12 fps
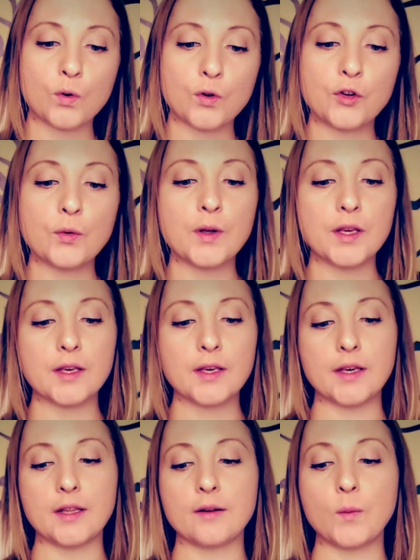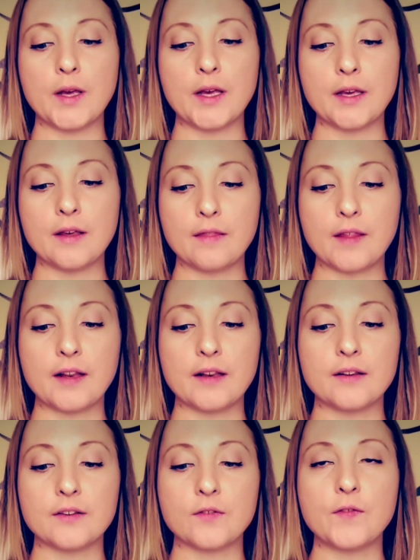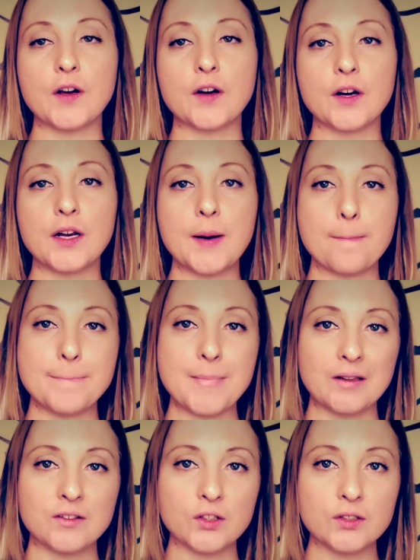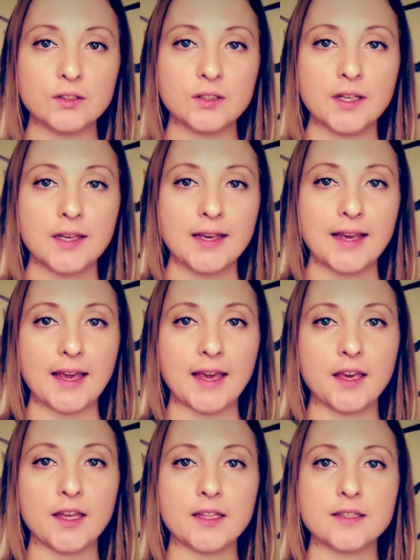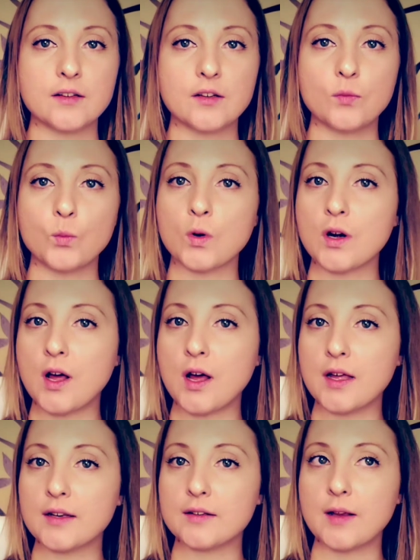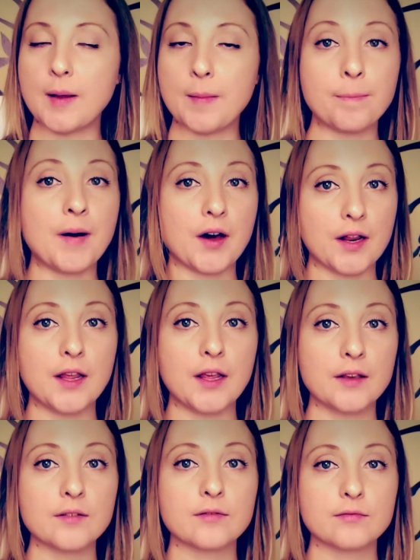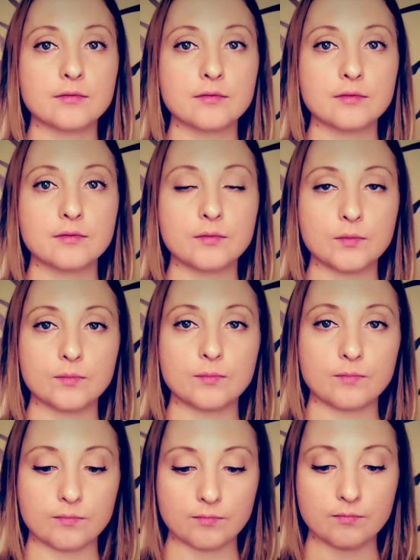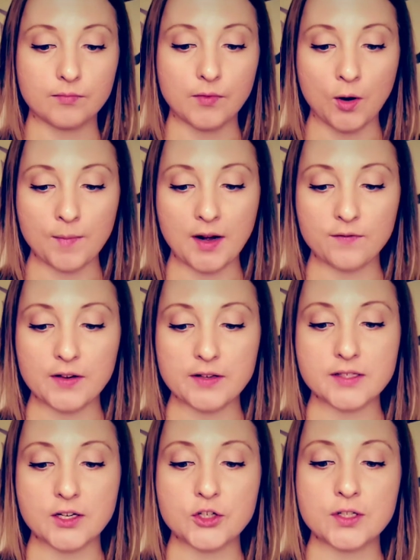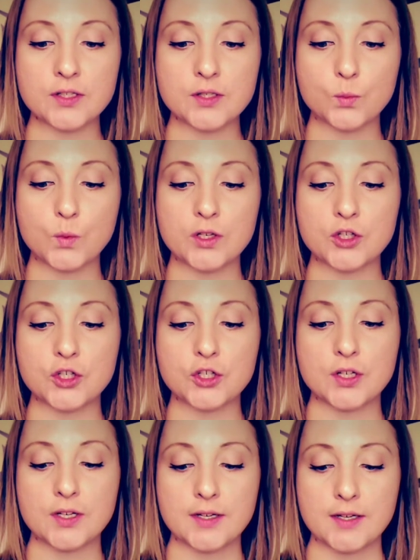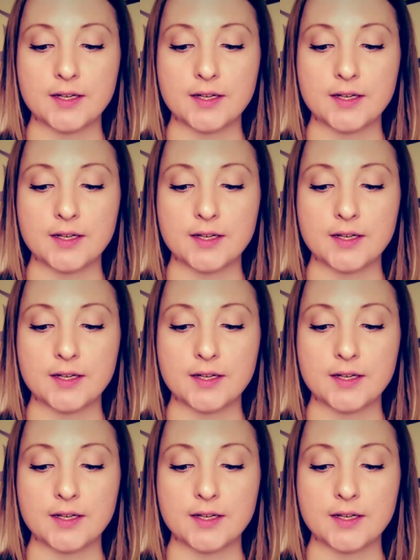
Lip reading: we're doing it in a way that is very mental, and we're not embodying our manifestations, which